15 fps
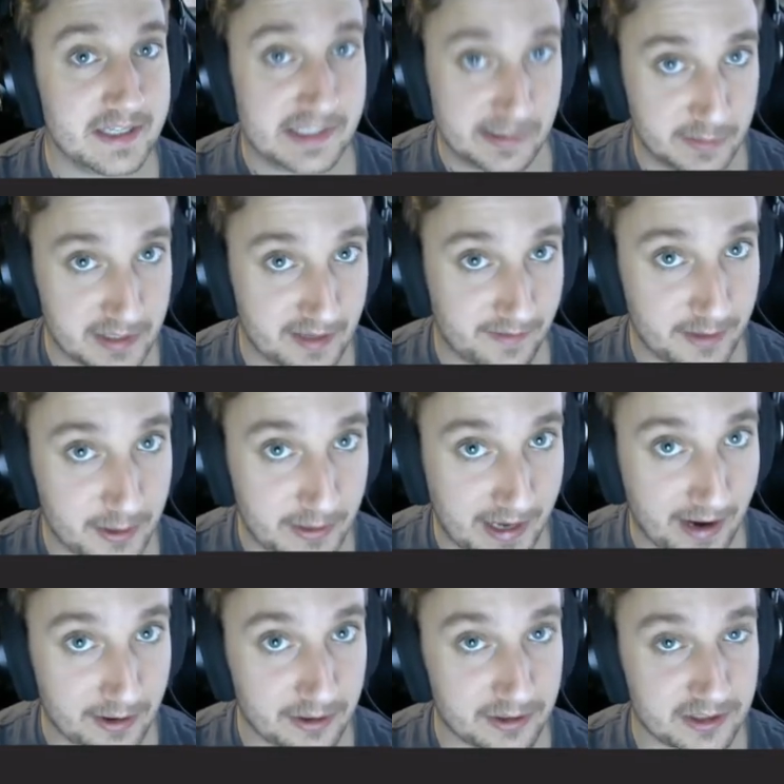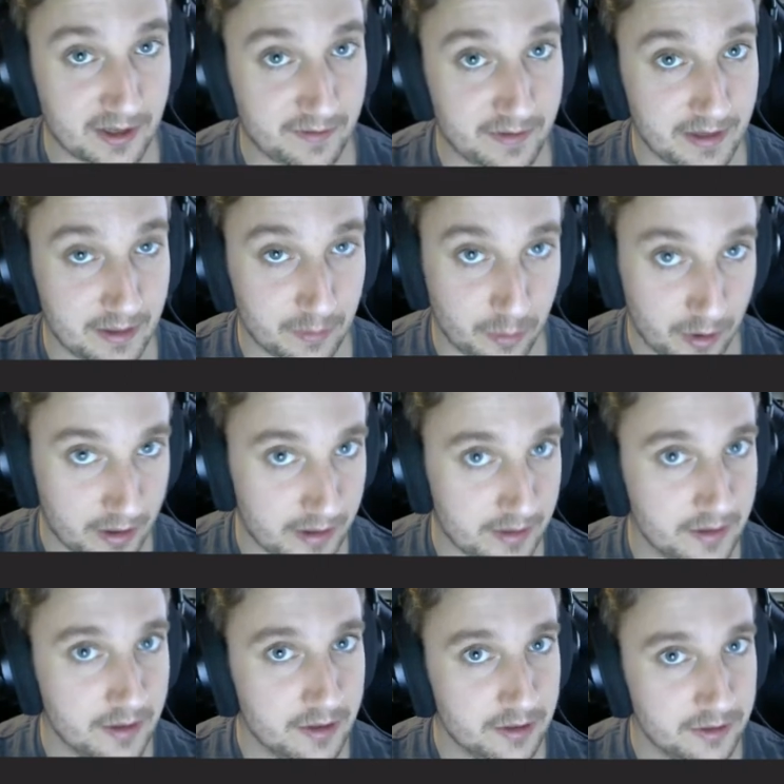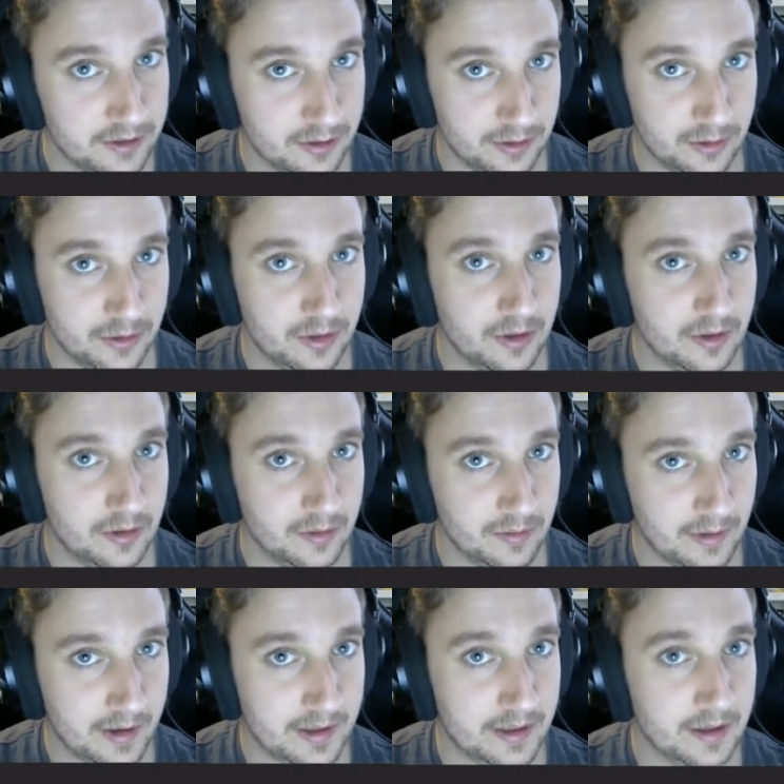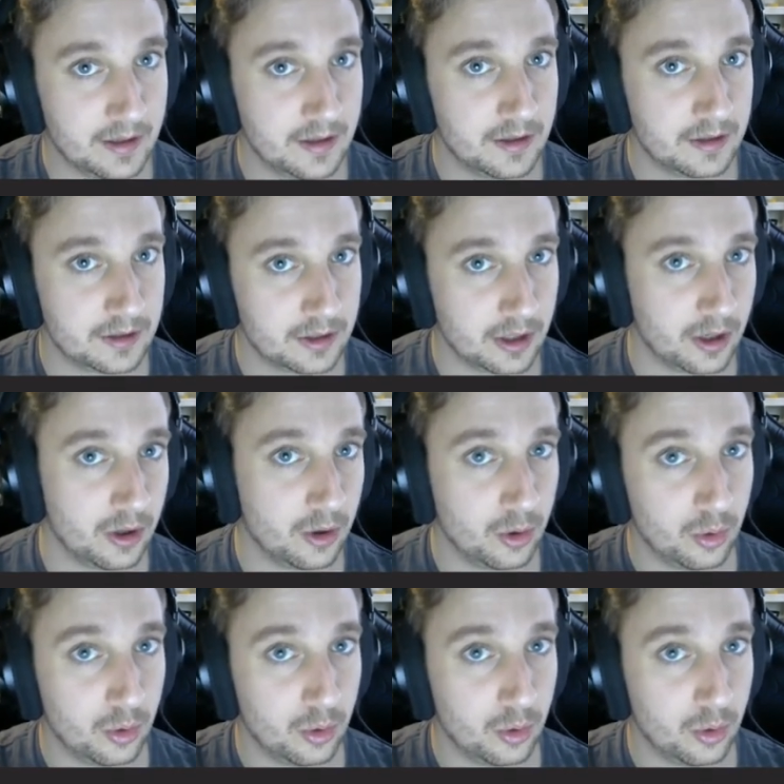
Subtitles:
So whenever you count yourself in, 1, 2, ready, go.